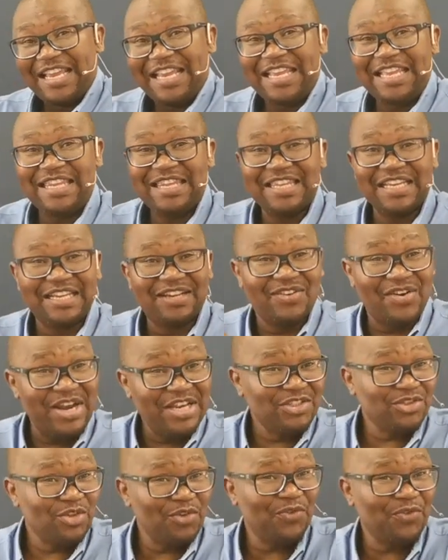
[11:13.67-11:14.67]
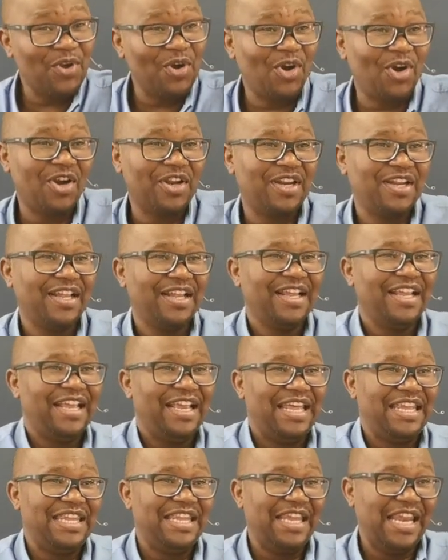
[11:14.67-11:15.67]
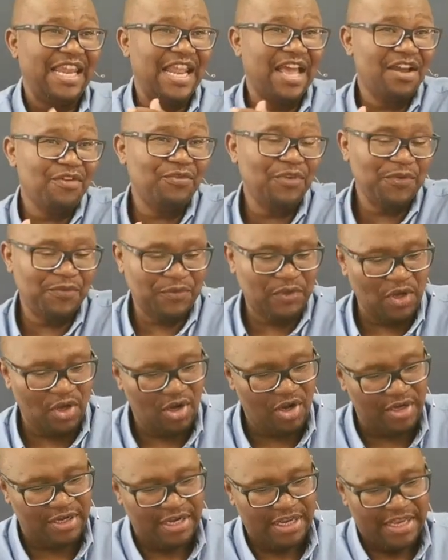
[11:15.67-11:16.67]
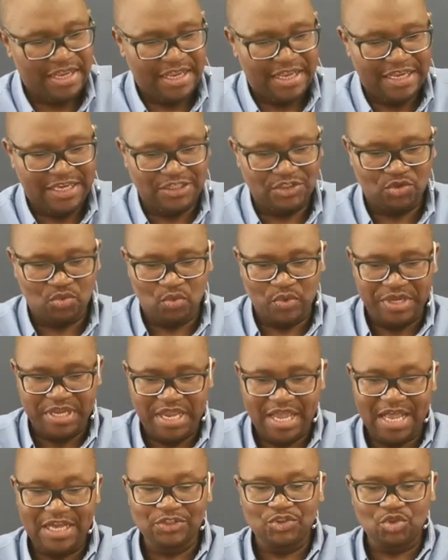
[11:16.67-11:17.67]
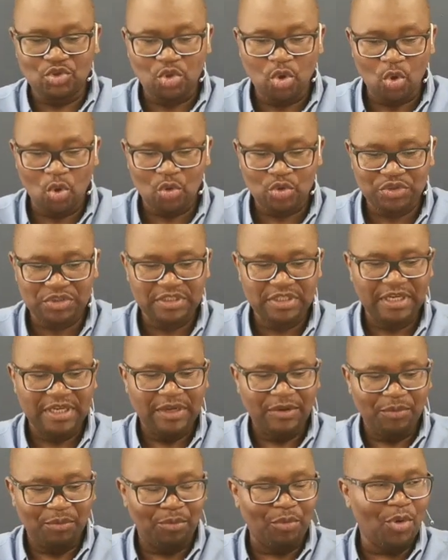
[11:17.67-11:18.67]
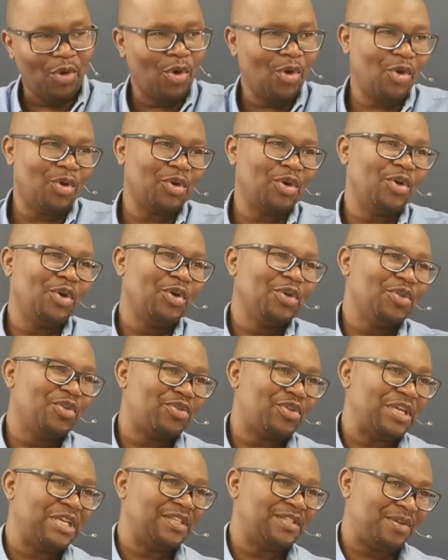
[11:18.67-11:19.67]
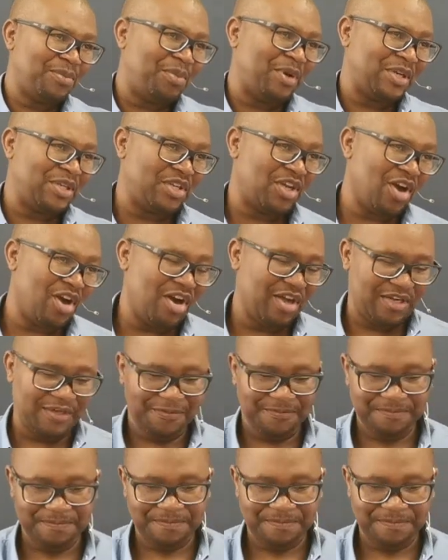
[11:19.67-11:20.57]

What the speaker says: in the grace of God and the love of God as we are taught more things about God.